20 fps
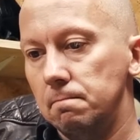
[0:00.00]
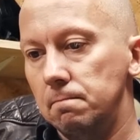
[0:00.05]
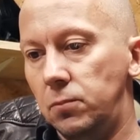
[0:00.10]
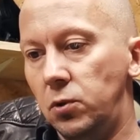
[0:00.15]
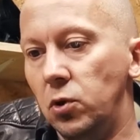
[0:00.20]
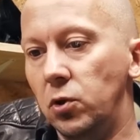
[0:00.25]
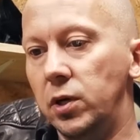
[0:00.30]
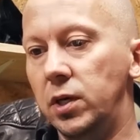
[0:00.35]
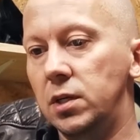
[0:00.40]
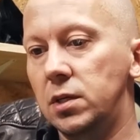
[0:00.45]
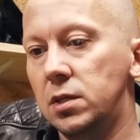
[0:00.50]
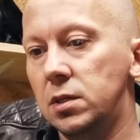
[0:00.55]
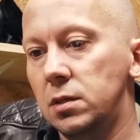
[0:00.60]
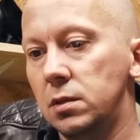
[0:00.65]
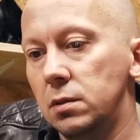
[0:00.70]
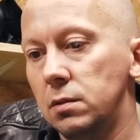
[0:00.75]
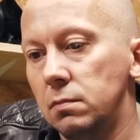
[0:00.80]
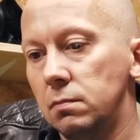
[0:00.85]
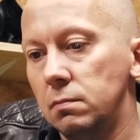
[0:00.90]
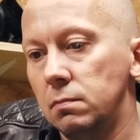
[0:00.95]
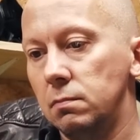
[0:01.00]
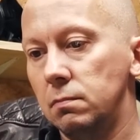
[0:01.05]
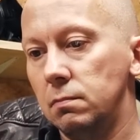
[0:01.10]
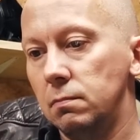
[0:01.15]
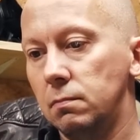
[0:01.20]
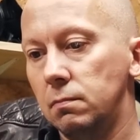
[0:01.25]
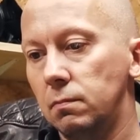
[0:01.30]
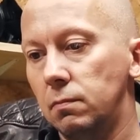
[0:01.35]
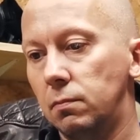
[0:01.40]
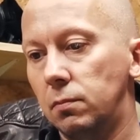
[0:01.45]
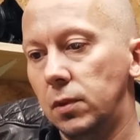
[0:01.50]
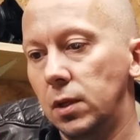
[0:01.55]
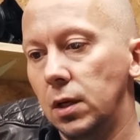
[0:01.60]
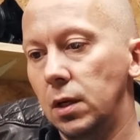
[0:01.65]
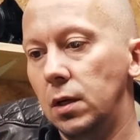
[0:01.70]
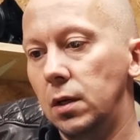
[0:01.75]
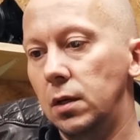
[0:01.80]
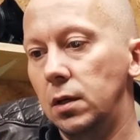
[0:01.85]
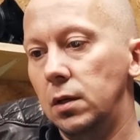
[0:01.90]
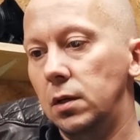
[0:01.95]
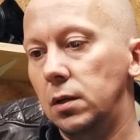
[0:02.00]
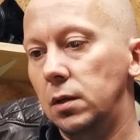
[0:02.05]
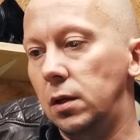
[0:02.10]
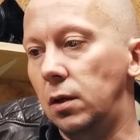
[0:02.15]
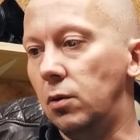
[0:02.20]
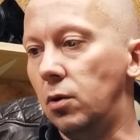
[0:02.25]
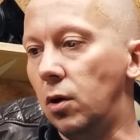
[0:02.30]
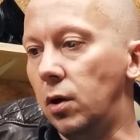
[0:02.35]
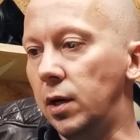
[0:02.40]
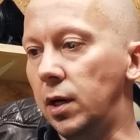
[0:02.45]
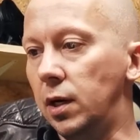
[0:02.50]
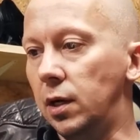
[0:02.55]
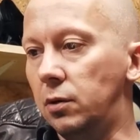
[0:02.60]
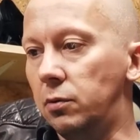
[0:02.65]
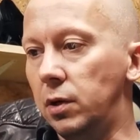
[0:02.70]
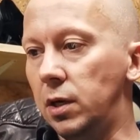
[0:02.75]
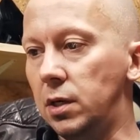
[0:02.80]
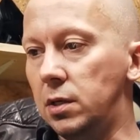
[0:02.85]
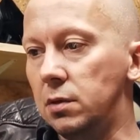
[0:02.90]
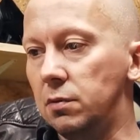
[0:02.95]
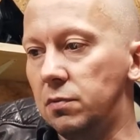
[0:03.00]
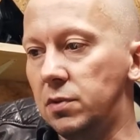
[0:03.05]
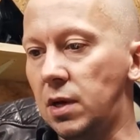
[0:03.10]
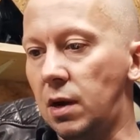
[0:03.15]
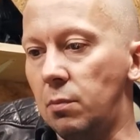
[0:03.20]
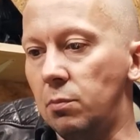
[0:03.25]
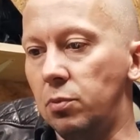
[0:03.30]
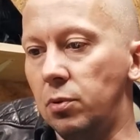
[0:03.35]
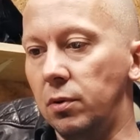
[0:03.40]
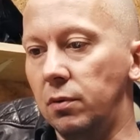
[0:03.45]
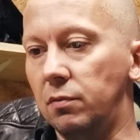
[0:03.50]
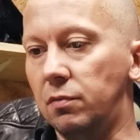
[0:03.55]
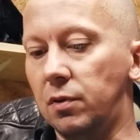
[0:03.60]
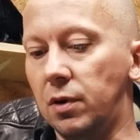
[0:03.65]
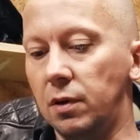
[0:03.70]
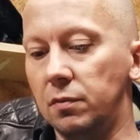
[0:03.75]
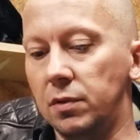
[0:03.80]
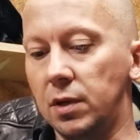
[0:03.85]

Noise, you got an increase of 10.5